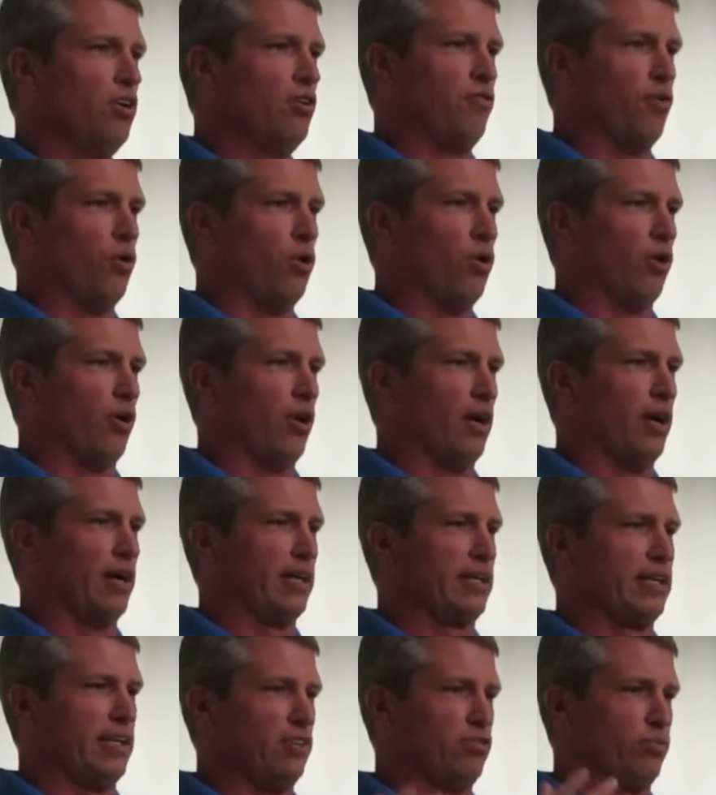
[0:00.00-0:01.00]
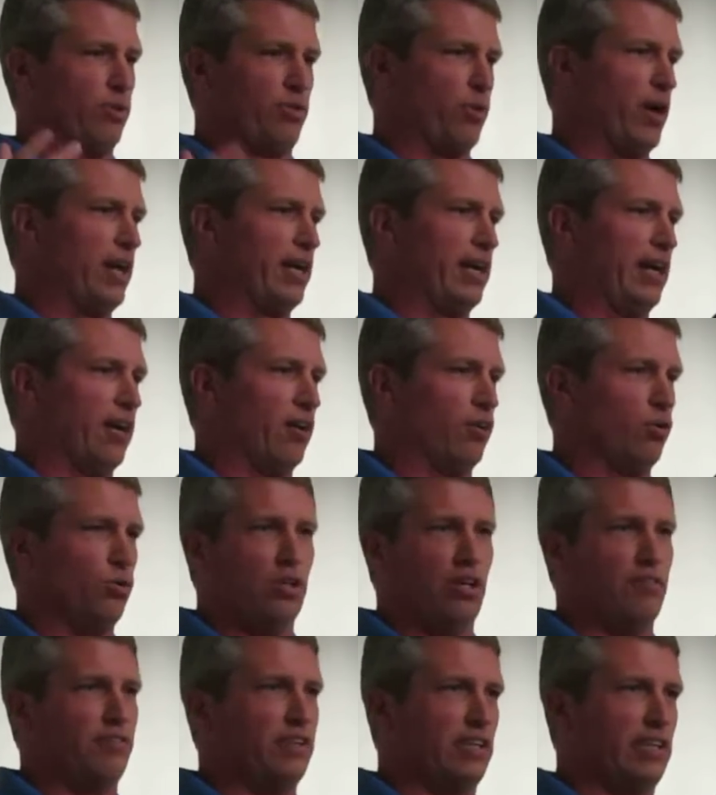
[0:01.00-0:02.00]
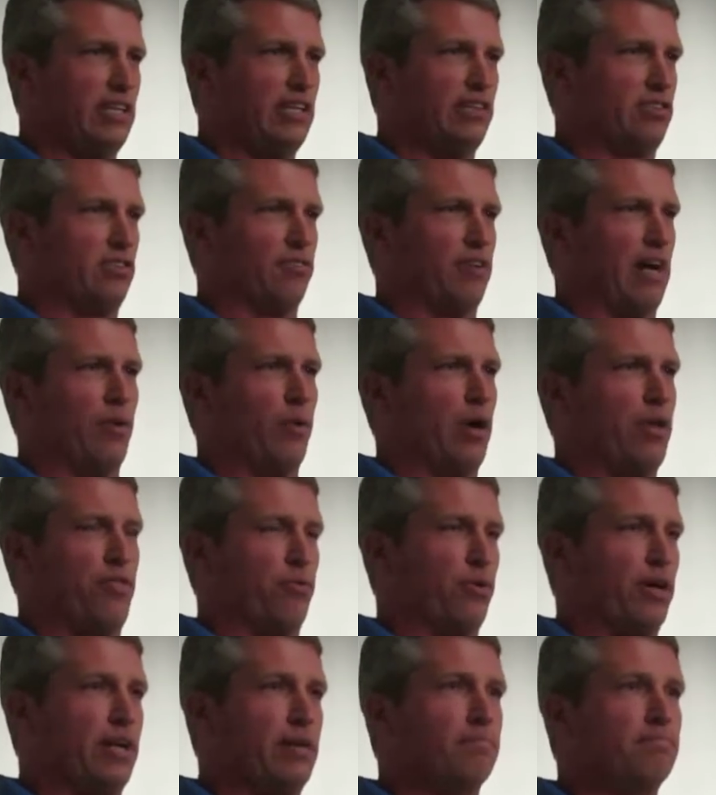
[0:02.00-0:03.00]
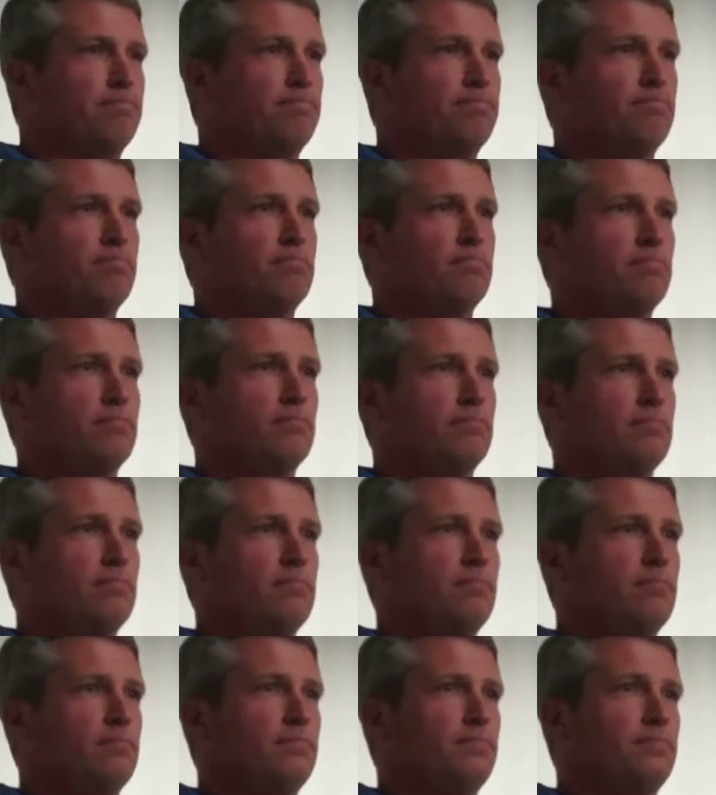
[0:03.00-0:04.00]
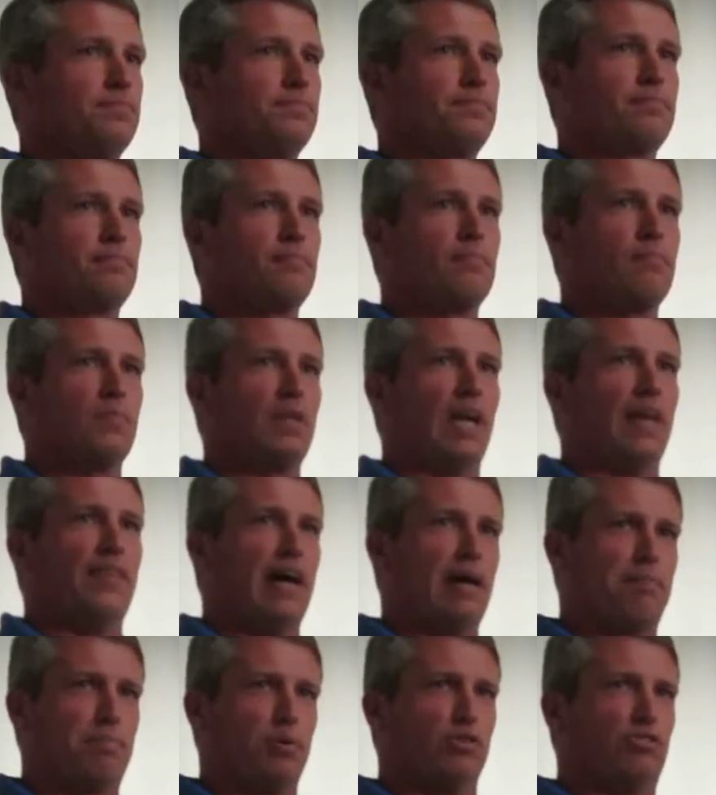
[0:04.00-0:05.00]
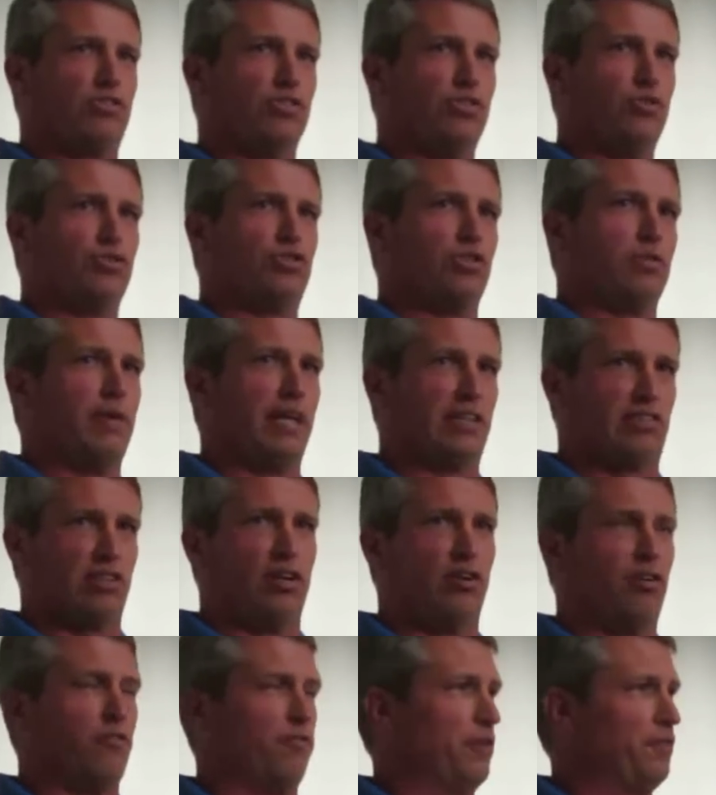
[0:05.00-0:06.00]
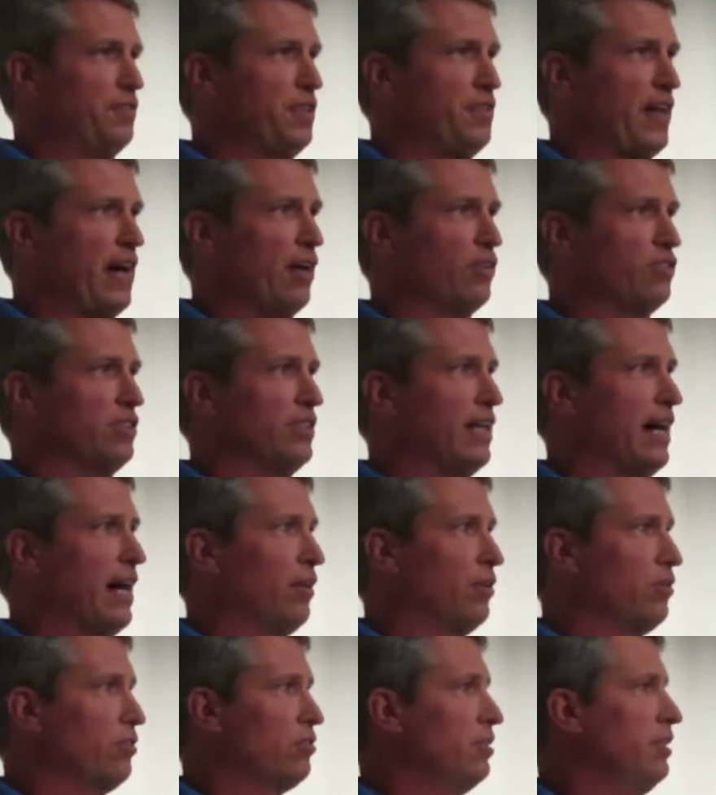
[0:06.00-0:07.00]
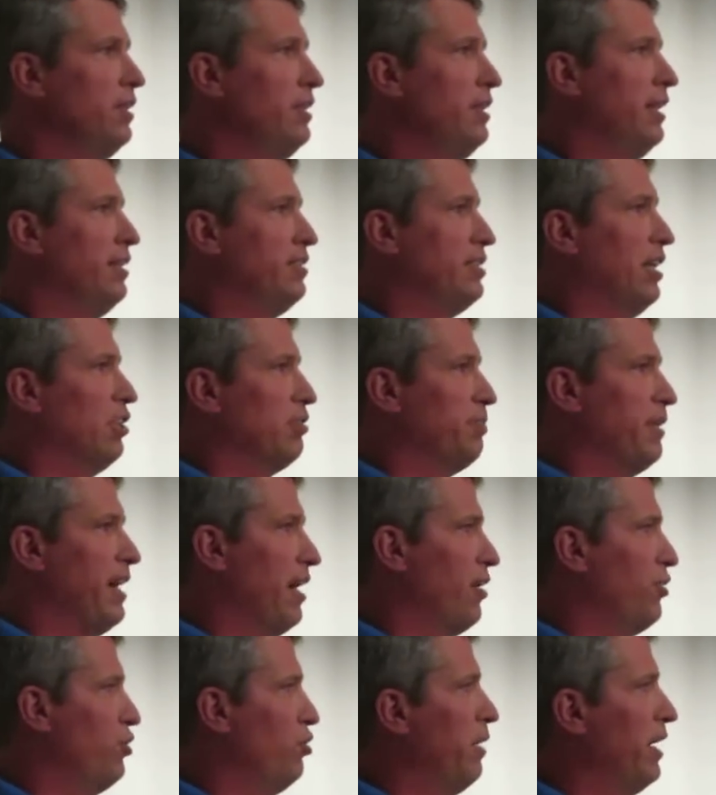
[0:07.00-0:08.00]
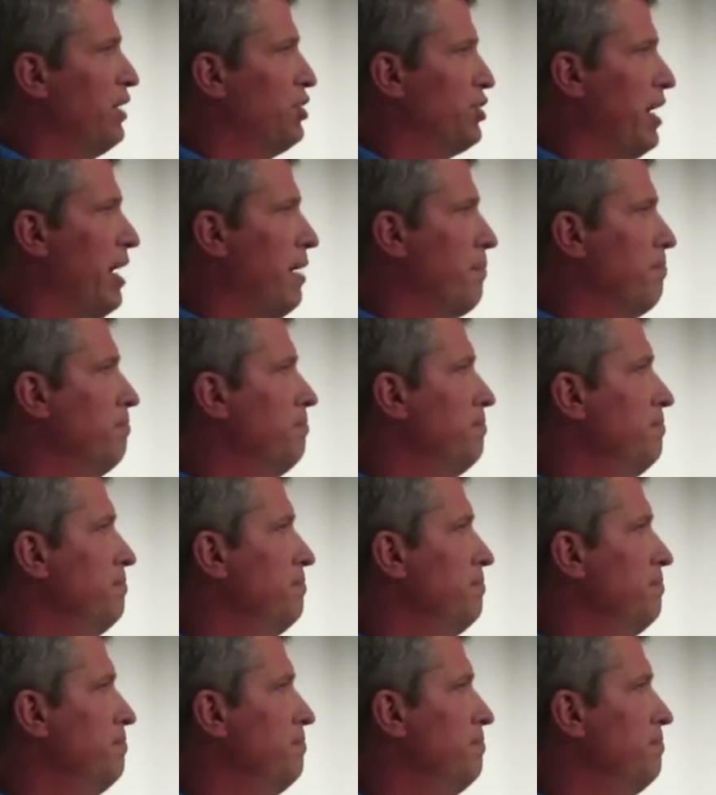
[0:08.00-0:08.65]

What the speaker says: for kids with red hair who live east of Highway 3. And that person usually makes $150,000 and tells me how to do my job.